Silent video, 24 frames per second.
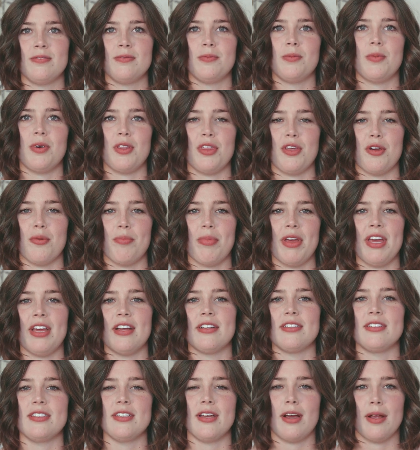with your
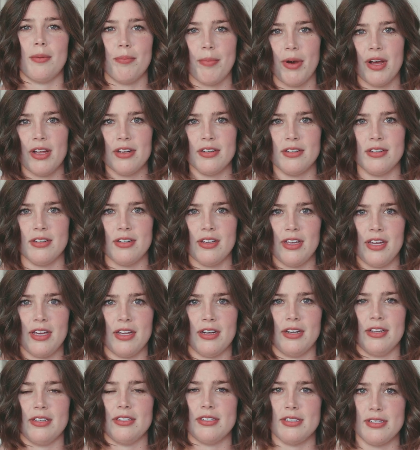pants unbuttoned
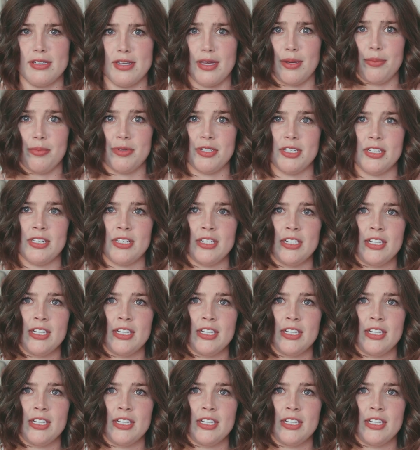and unzipped.